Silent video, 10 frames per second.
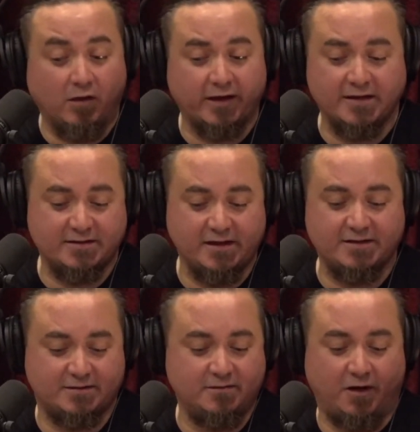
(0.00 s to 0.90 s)
Like it's
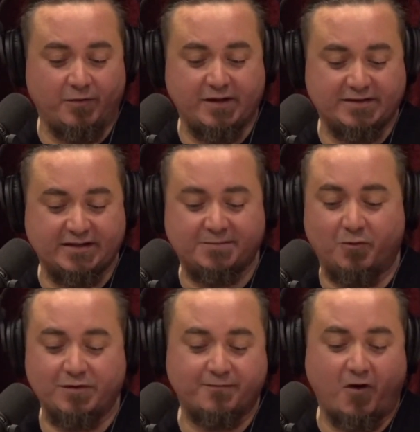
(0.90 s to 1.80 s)
there's
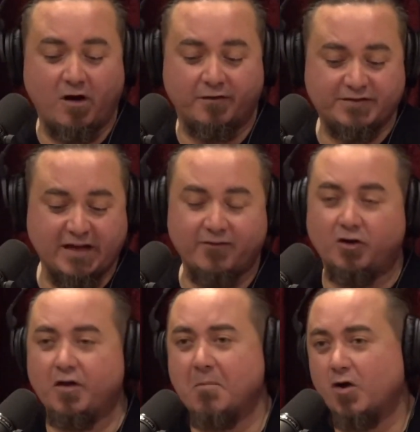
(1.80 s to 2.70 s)
6.57
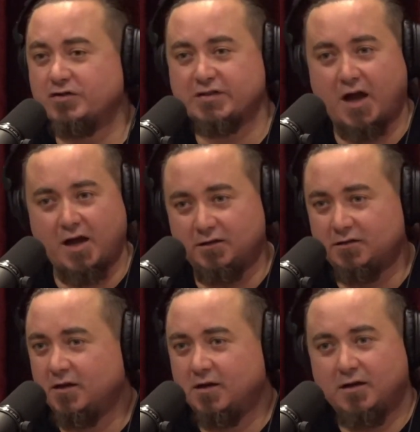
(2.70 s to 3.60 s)
on the Mohs scale.
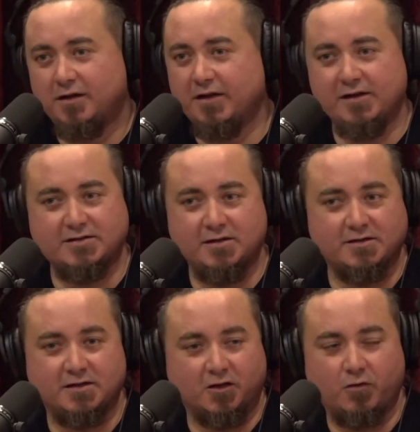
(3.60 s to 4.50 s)

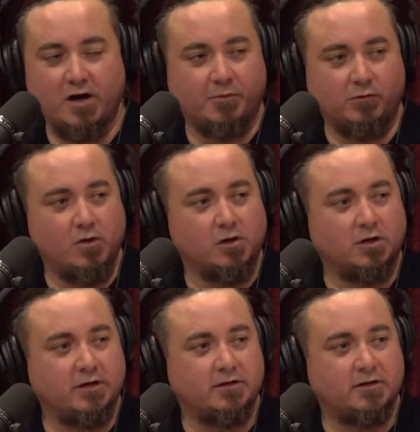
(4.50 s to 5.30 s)
It's incredible work. Like,